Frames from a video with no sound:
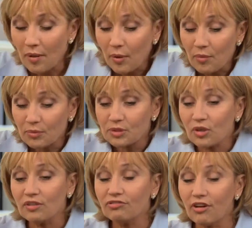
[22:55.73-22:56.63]
well. Well, it
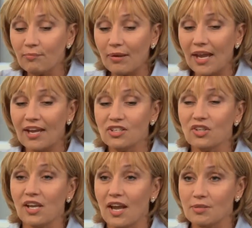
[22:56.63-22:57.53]
was on the front
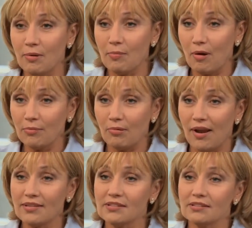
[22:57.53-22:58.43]
page of the Asbury Park
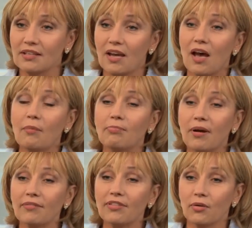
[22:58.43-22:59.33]
Press,
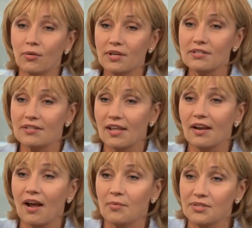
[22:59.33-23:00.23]
above the crease,
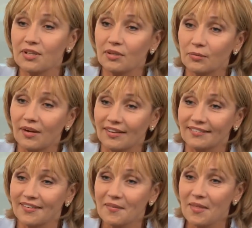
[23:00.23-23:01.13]
that I was going to
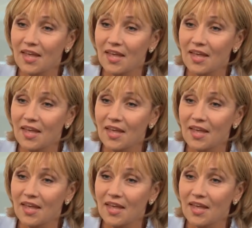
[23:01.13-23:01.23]
run.